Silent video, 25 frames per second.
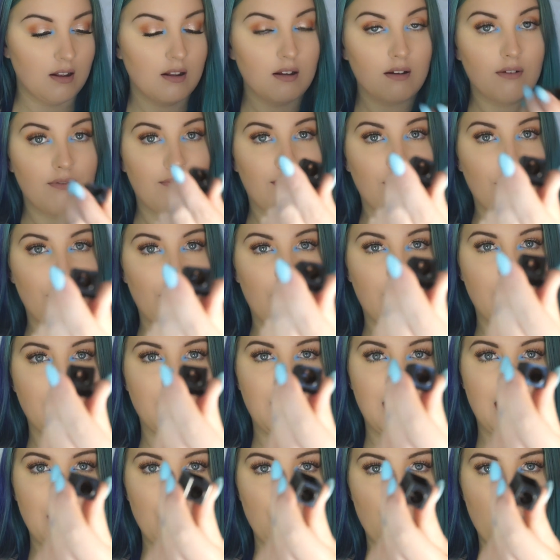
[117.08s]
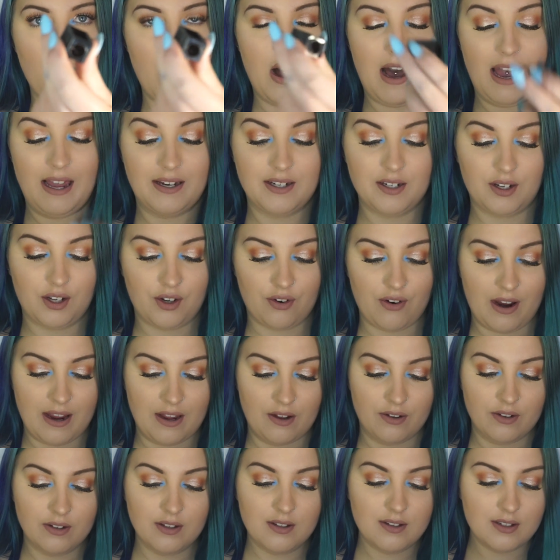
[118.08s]
for the wide
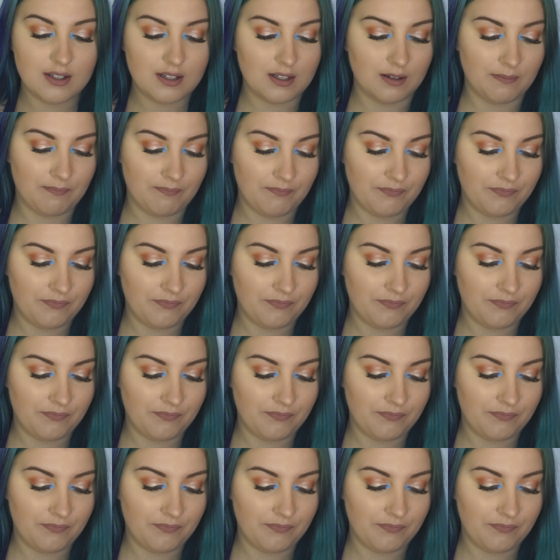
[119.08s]
crayons,